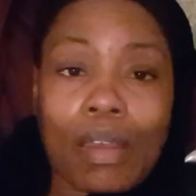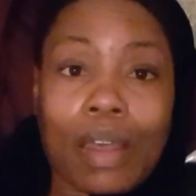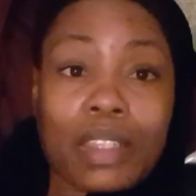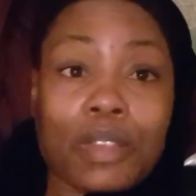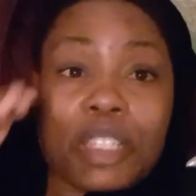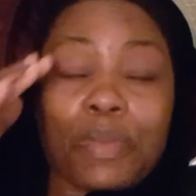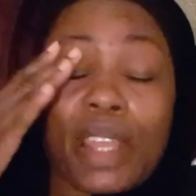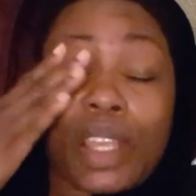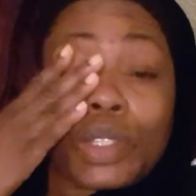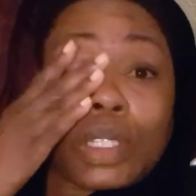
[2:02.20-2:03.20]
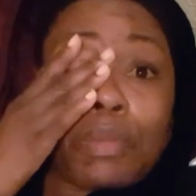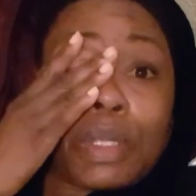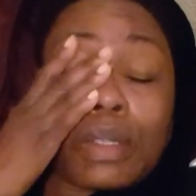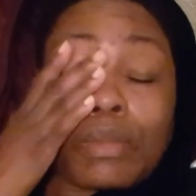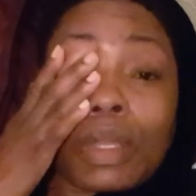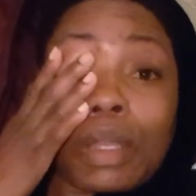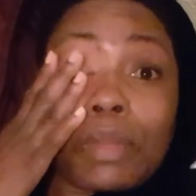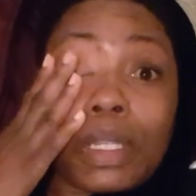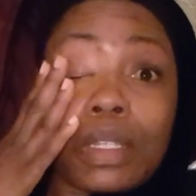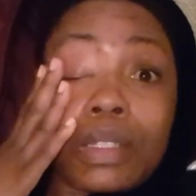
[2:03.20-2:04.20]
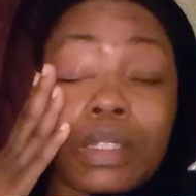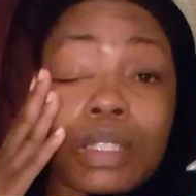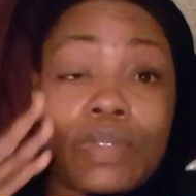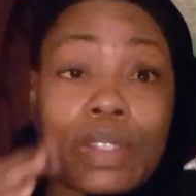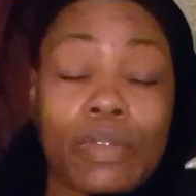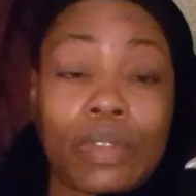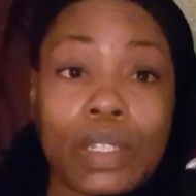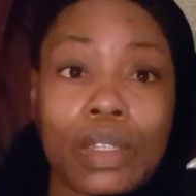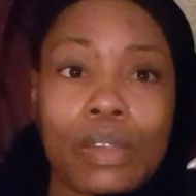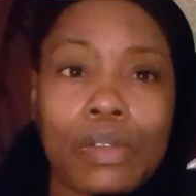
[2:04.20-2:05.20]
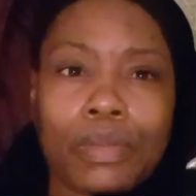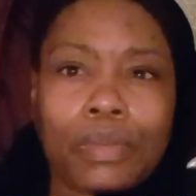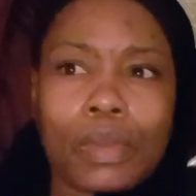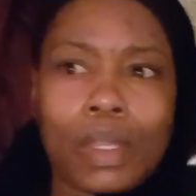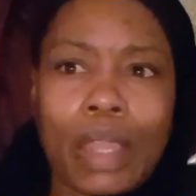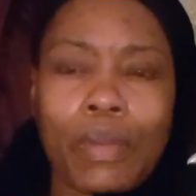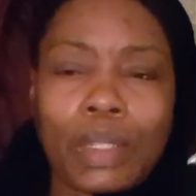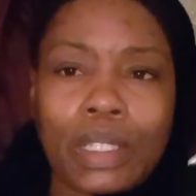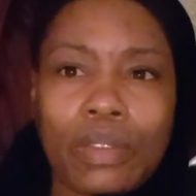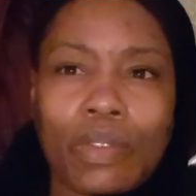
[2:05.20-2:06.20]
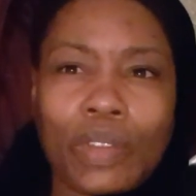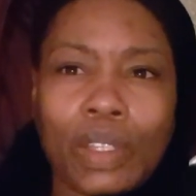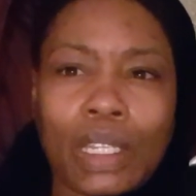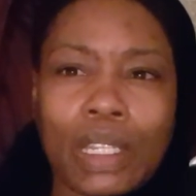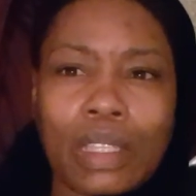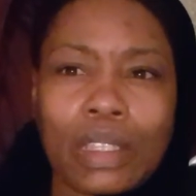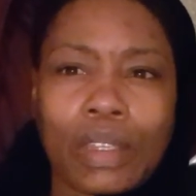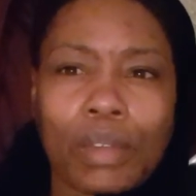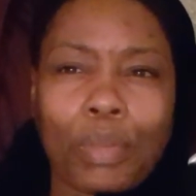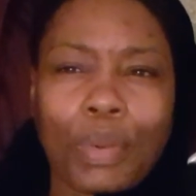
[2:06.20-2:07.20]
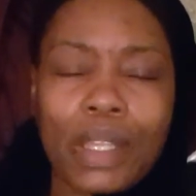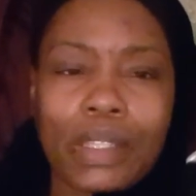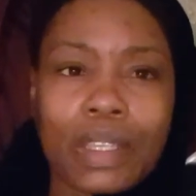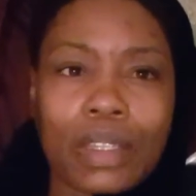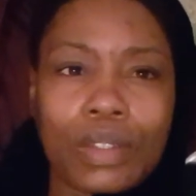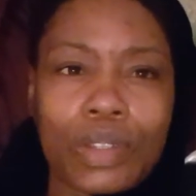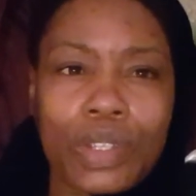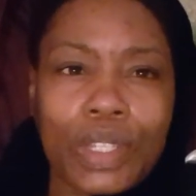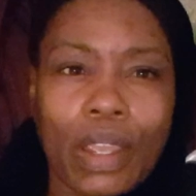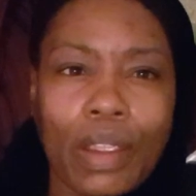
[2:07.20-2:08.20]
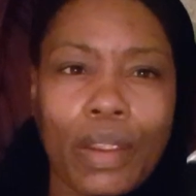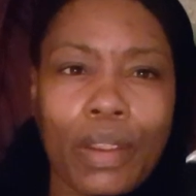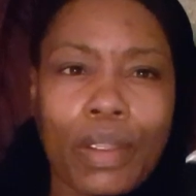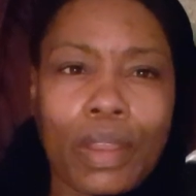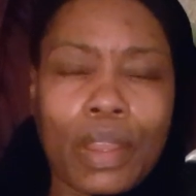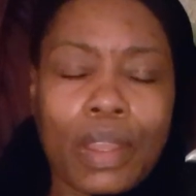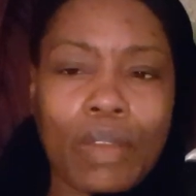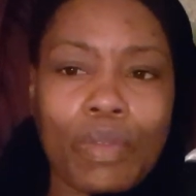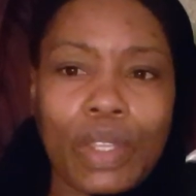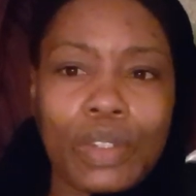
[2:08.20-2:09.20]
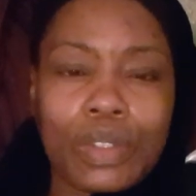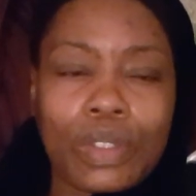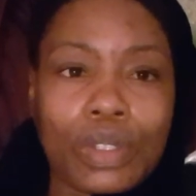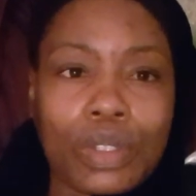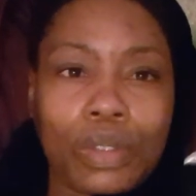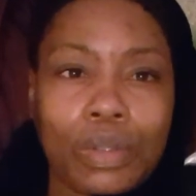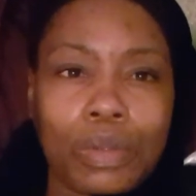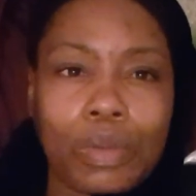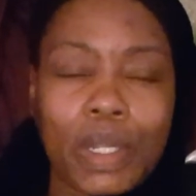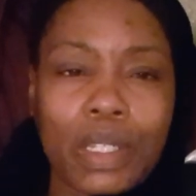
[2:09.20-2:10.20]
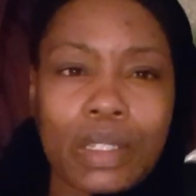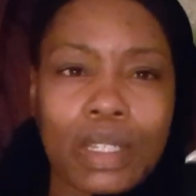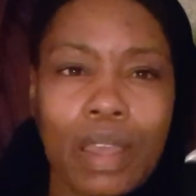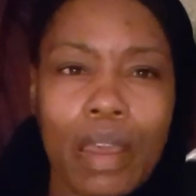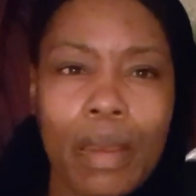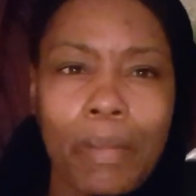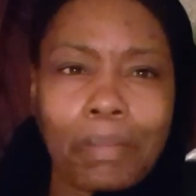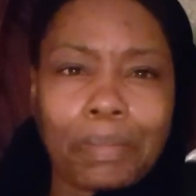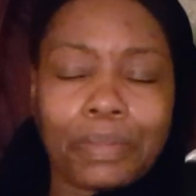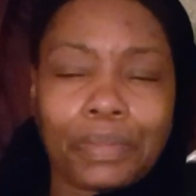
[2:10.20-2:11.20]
It's been actually been a minute since I've done a video. I really didn't feel anything pressing to share in relation to what is to come.